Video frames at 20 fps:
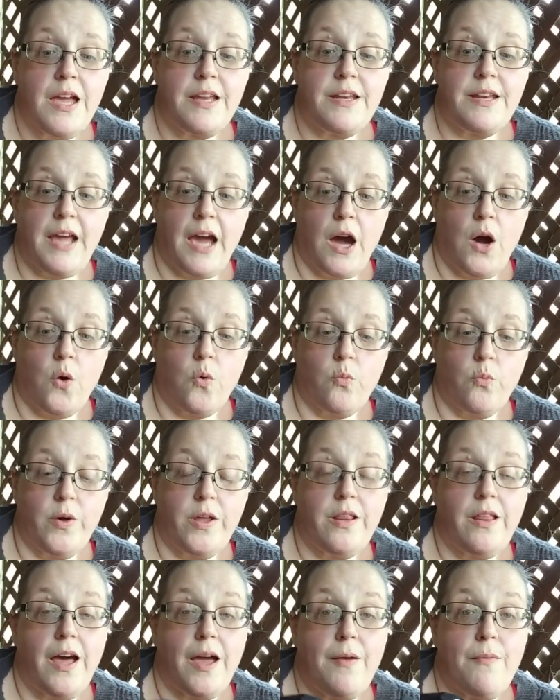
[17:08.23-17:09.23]
Now,
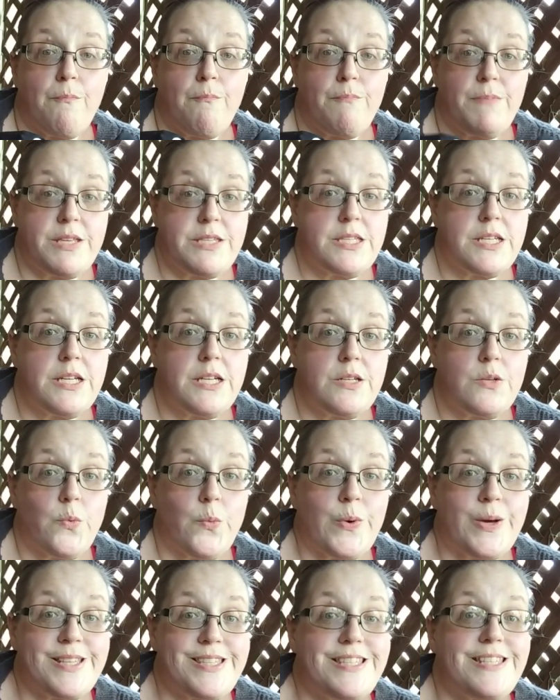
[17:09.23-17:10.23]
will I miss it
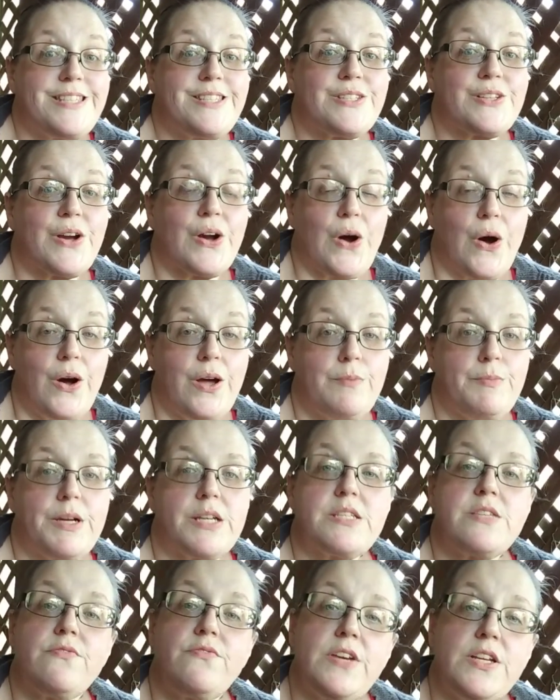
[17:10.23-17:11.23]
once it's gone?
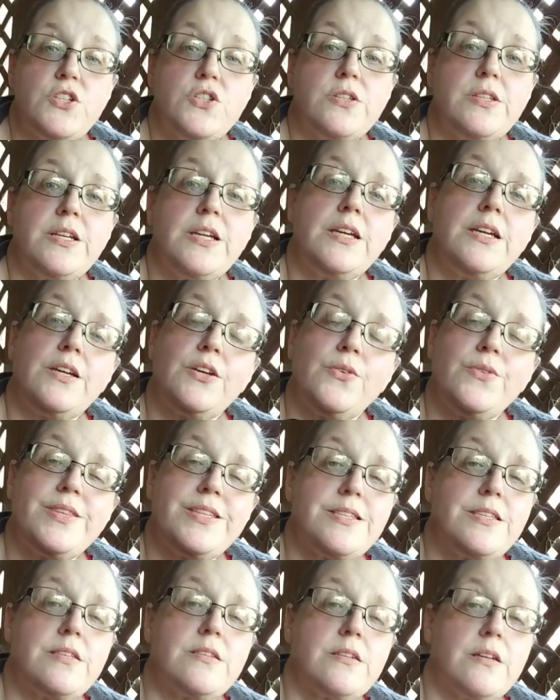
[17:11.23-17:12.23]
Because eventually,
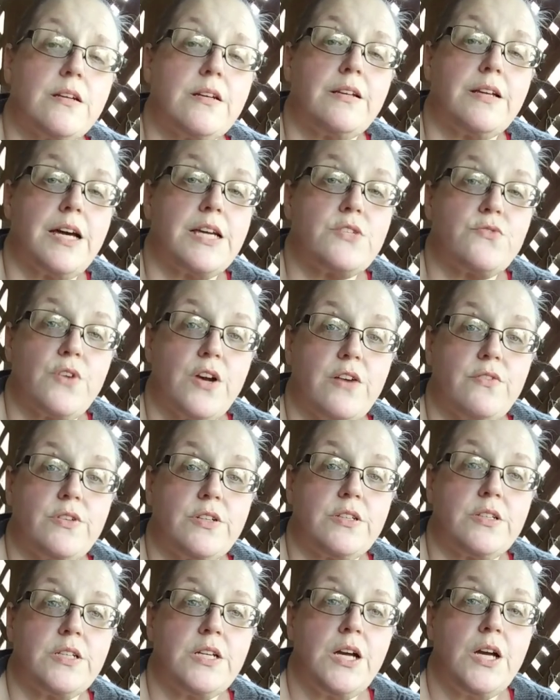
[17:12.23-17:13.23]
this isn't going to last
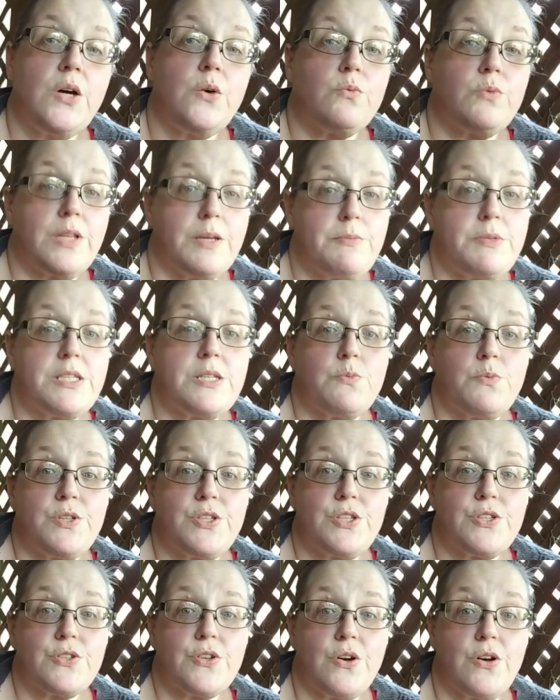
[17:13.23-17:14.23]
forever. Will I miss it once
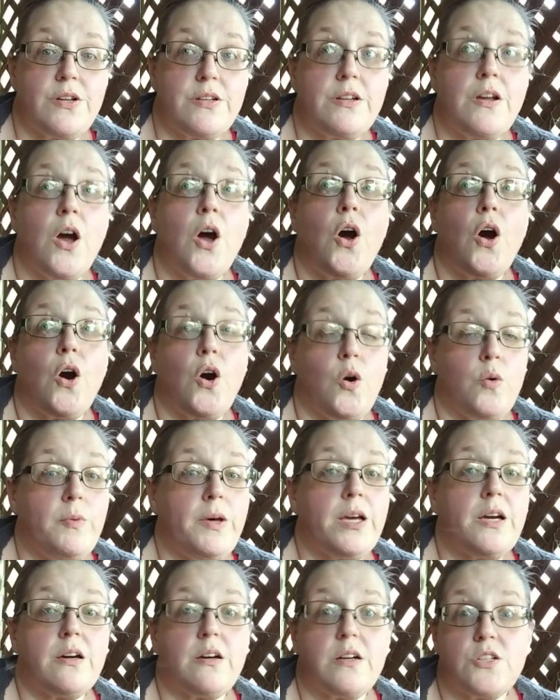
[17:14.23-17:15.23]
it's gone? Oh
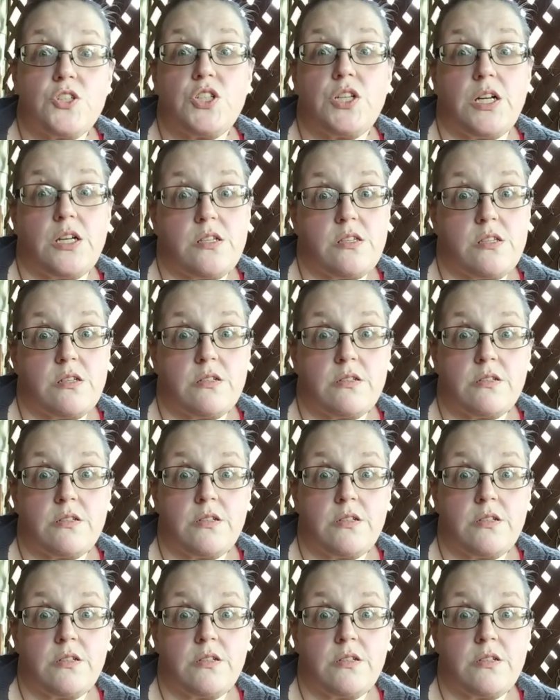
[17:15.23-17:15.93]
my gosh, yes.